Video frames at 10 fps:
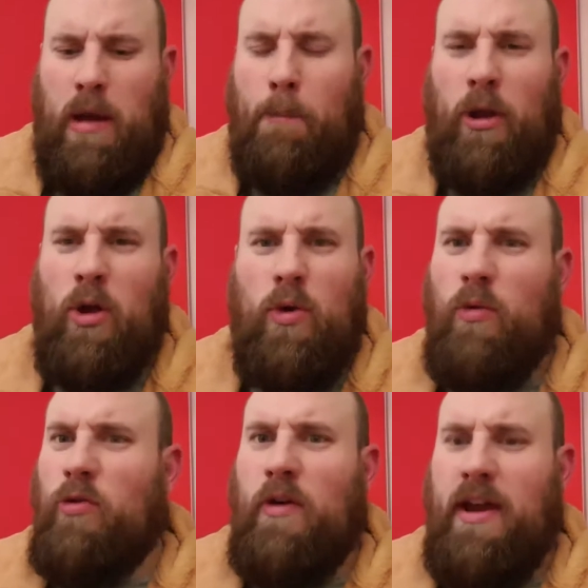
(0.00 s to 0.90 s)
blue,
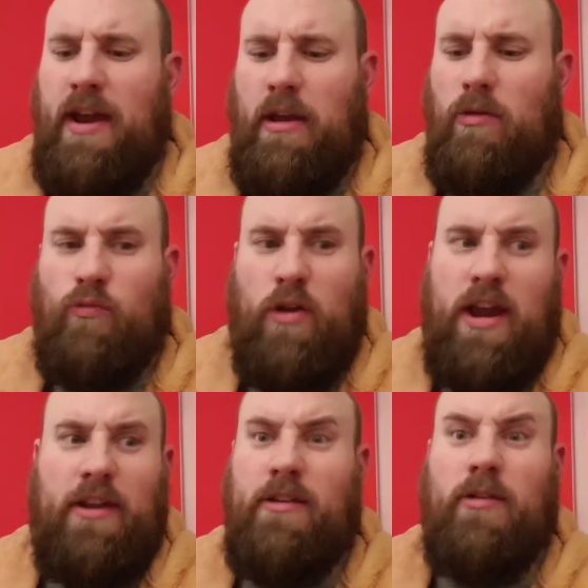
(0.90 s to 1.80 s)
green,
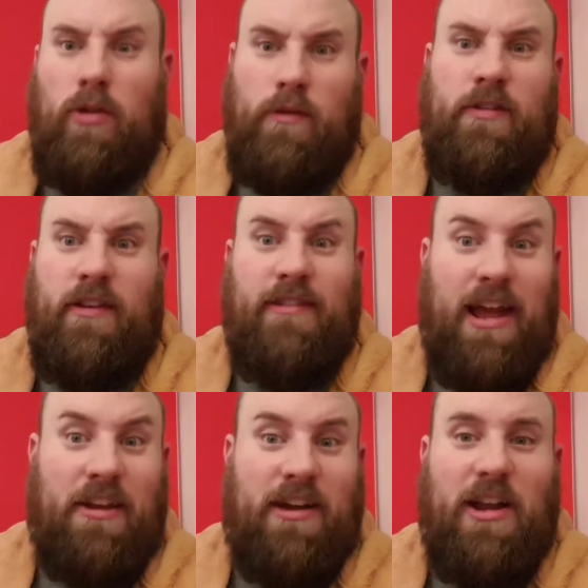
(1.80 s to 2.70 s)
red, obviously
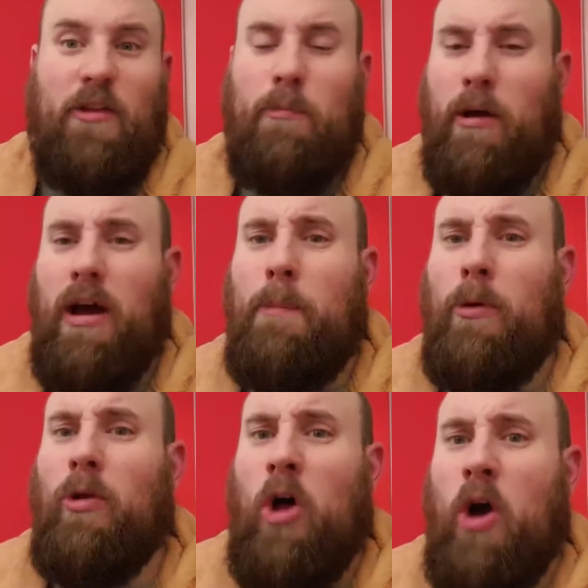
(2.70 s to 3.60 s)
standard colours,
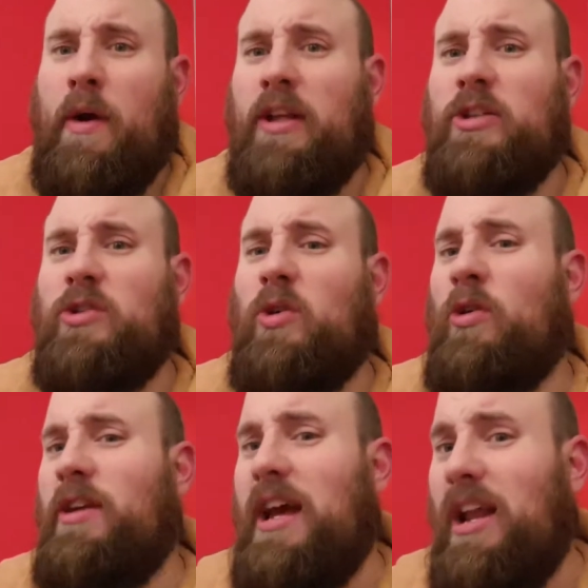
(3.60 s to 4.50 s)
purple, orange, or
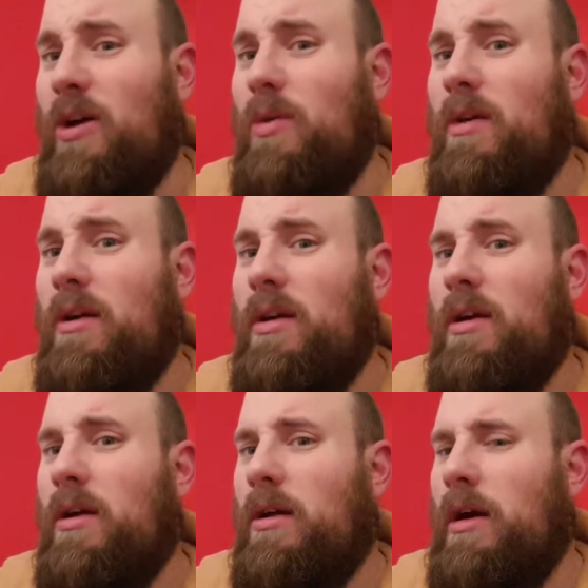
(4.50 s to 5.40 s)
yellow,
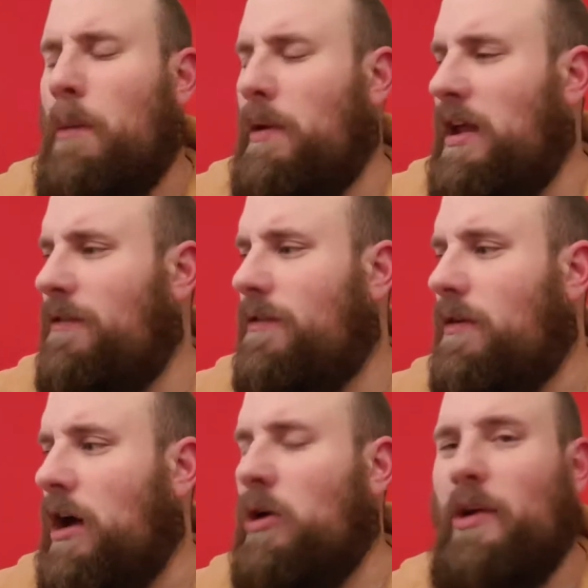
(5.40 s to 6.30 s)
I believe.
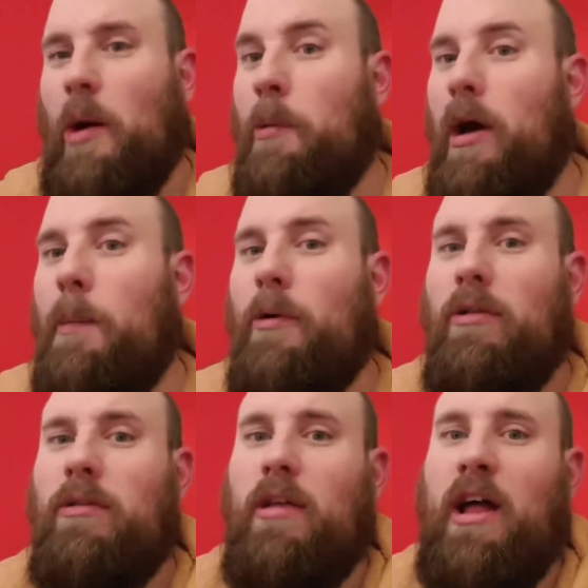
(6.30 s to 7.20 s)
I normally go purple,